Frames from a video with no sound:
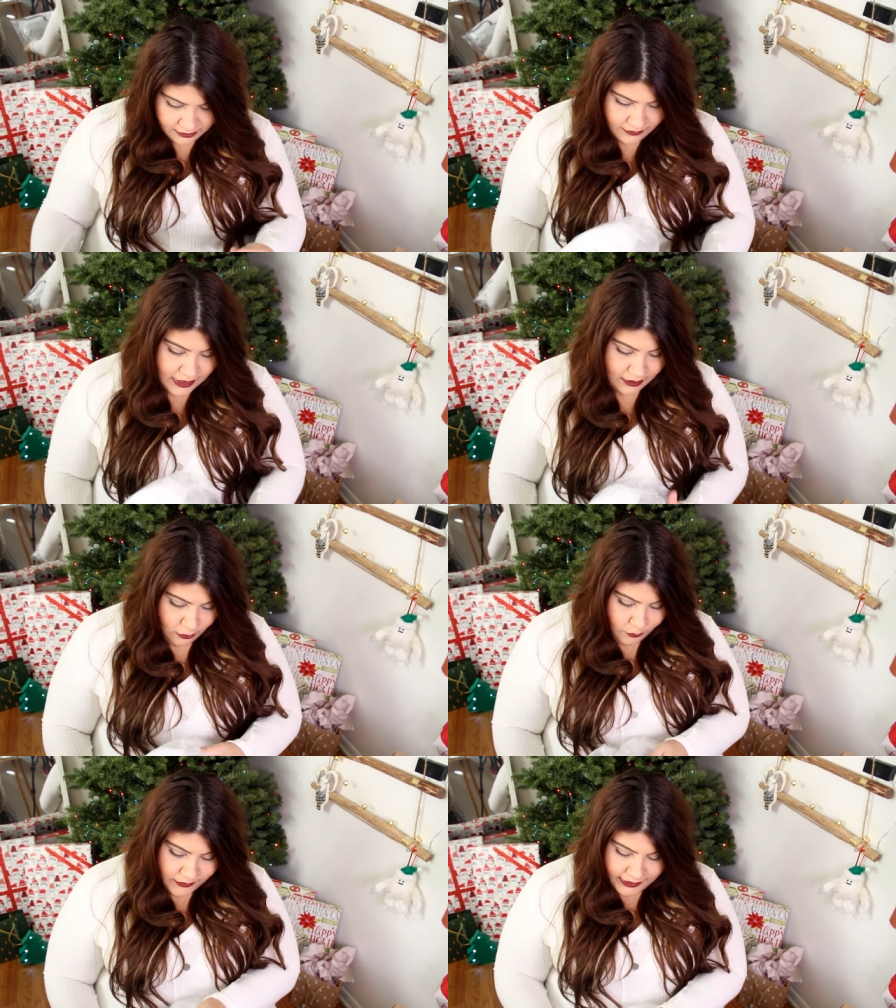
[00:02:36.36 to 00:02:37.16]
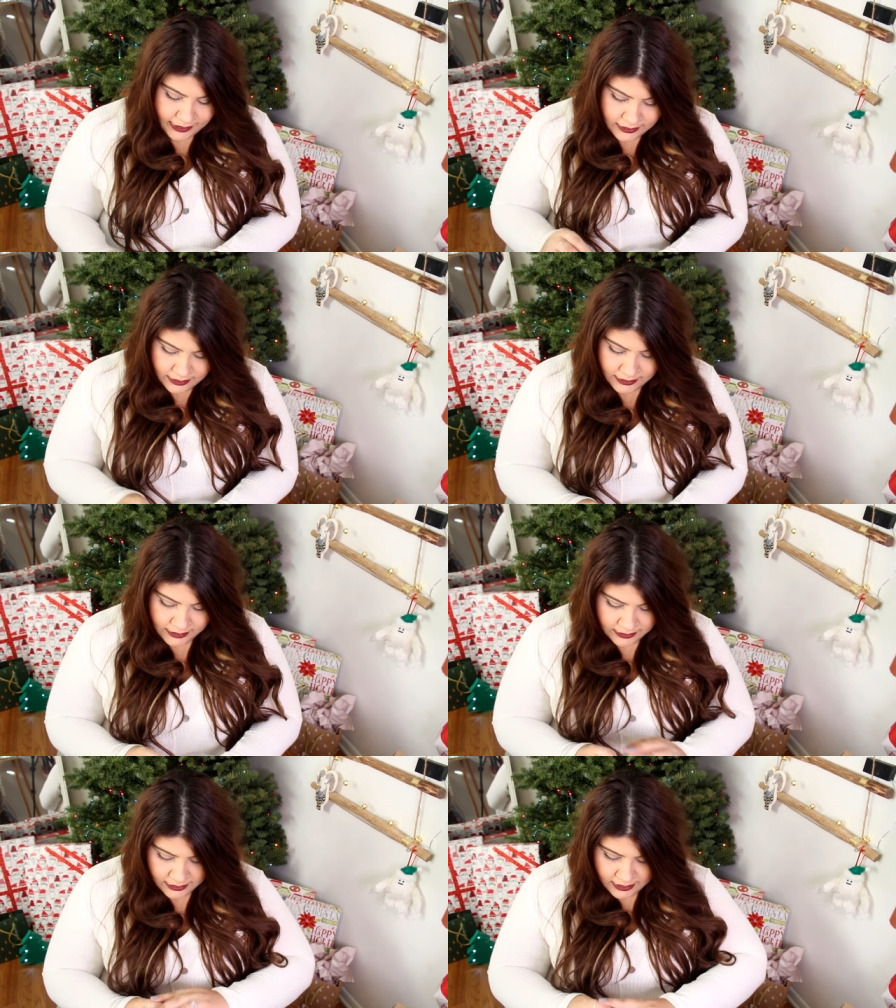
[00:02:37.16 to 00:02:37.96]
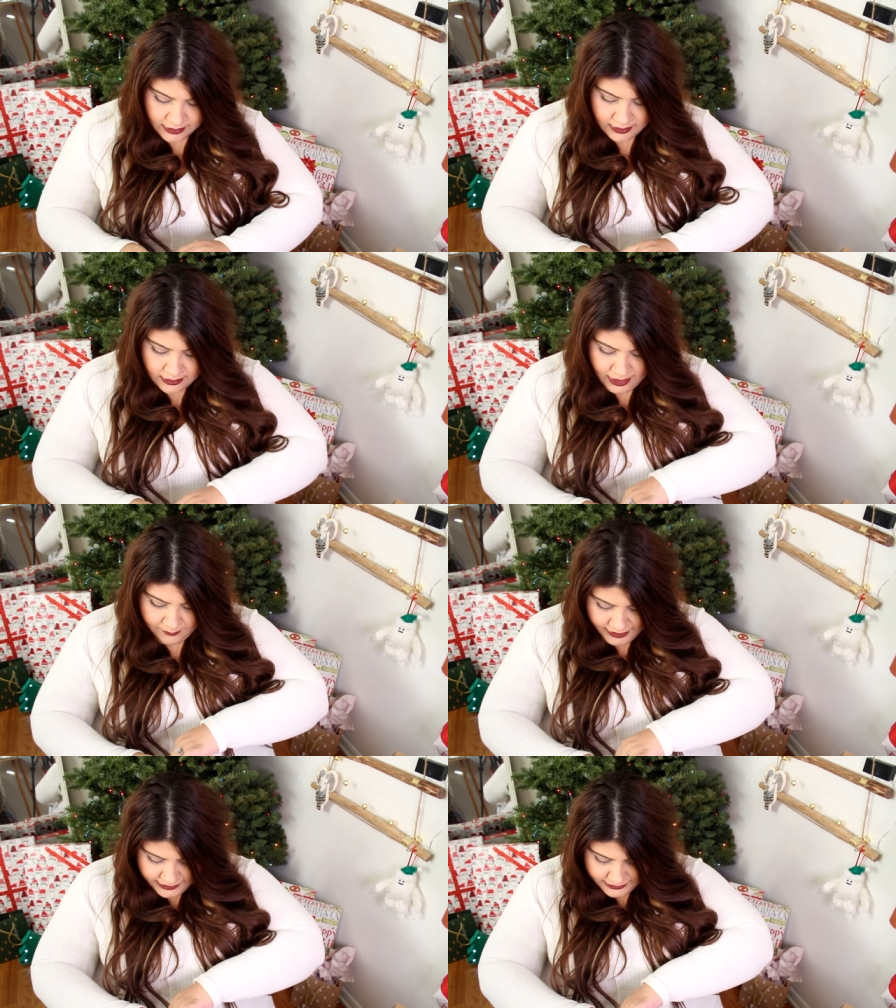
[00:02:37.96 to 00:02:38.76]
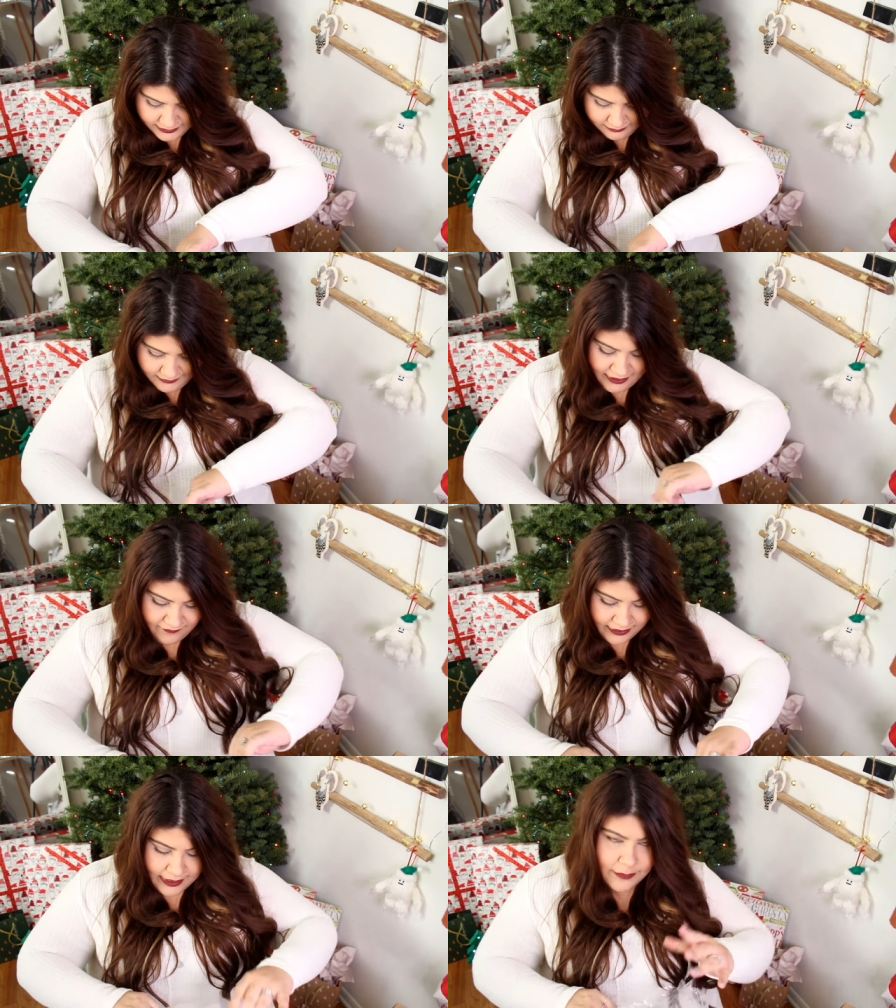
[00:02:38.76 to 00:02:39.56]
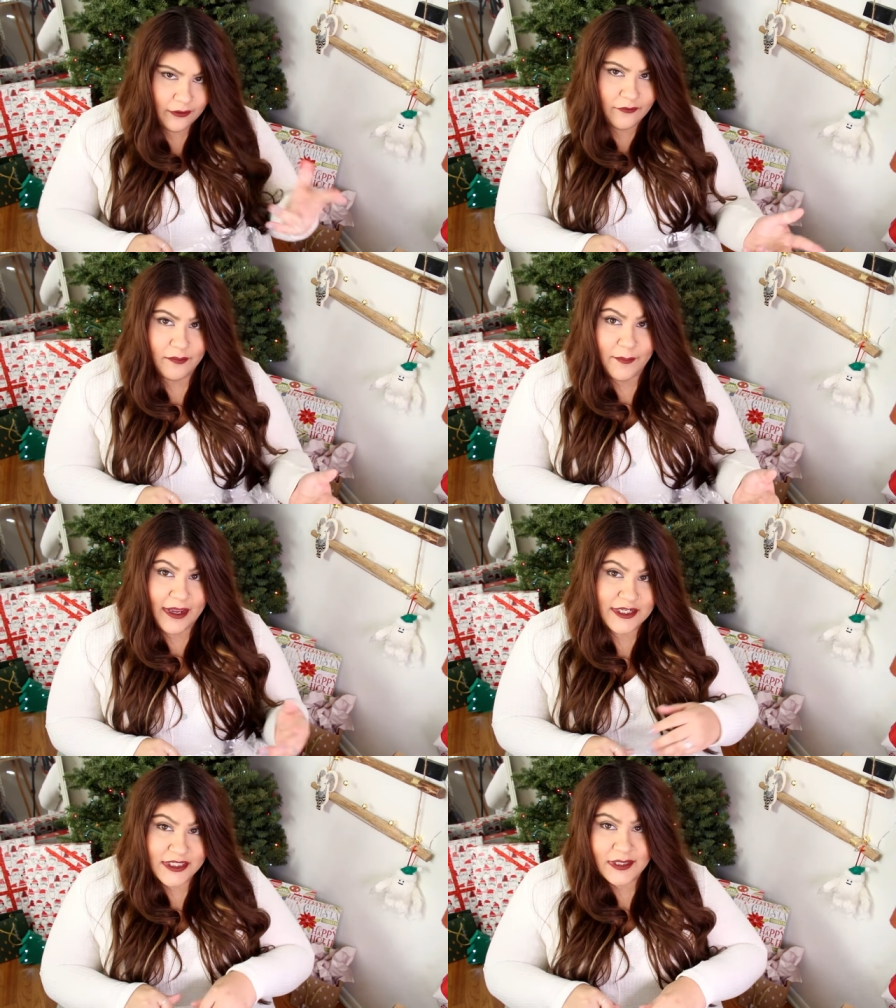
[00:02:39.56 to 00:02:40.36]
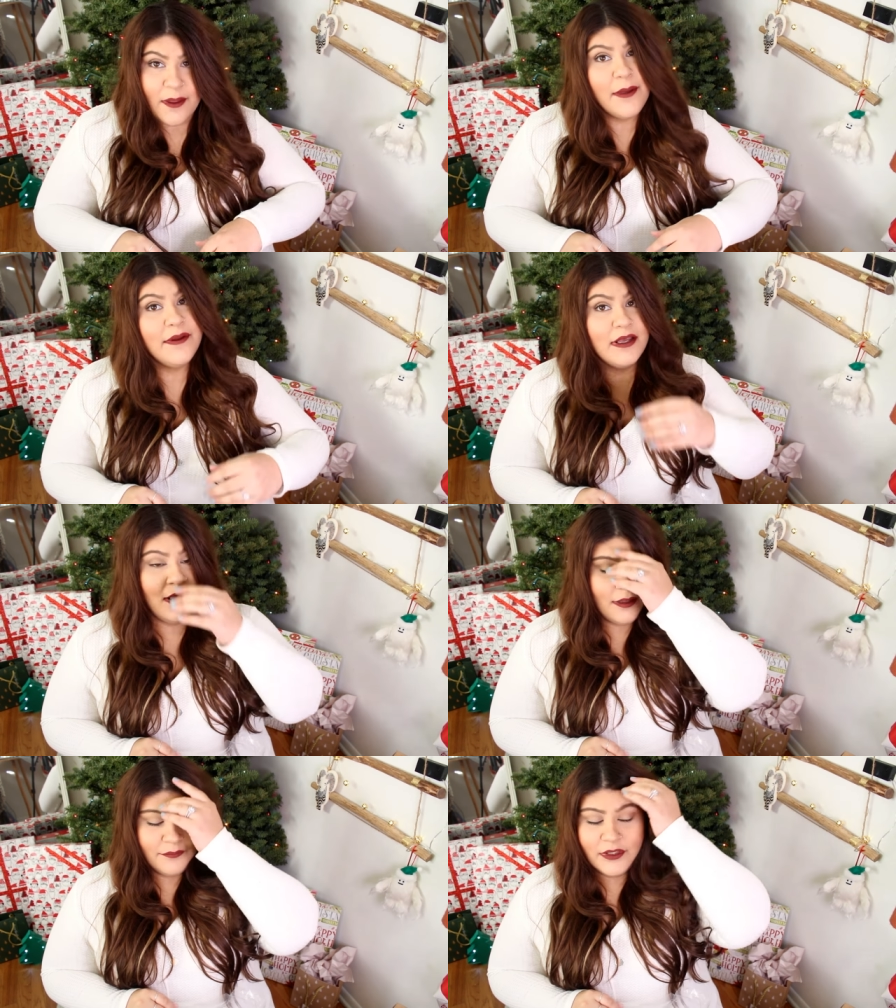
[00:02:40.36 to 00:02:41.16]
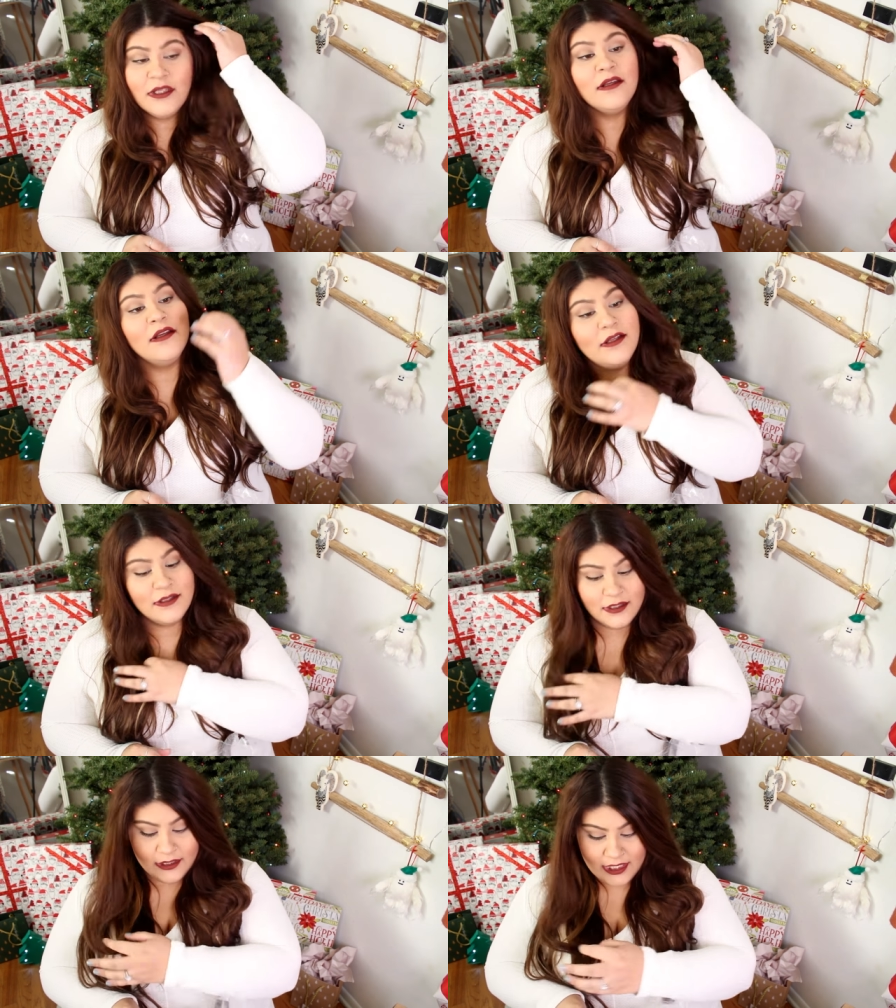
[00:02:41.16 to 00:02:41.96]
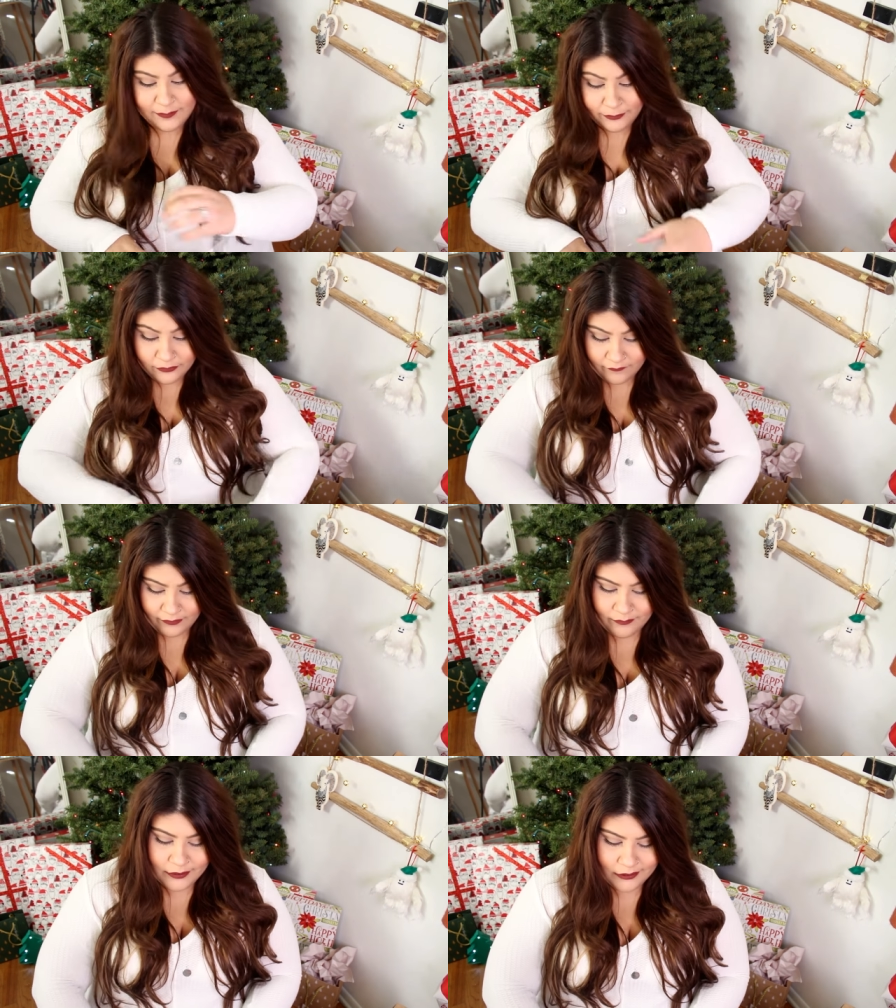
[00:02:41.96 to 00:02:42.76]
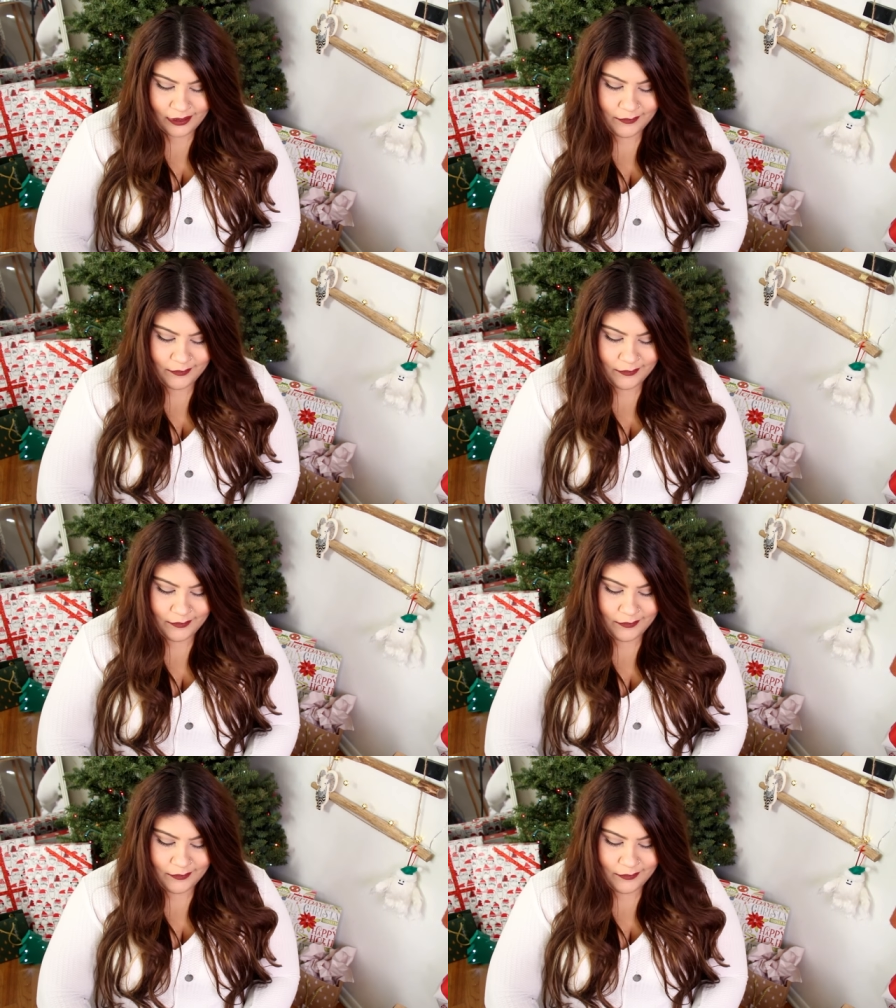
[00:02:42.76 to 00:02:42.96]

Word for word: Go ahead and open that. I might, if I like both of them, I might just um, keep both of them.